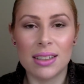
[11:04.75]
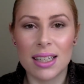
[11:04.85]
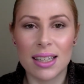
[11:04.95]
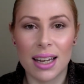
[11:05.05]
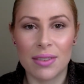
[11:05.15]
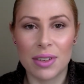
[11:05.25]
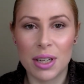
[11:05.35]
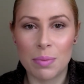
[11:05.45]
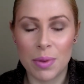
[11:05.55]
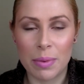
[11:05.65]
to kind of
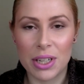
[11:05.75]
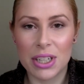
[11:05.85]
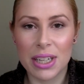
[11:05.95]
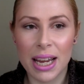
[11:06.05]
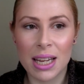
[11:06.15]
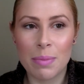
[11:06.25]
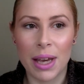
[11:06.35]
keep them in shape.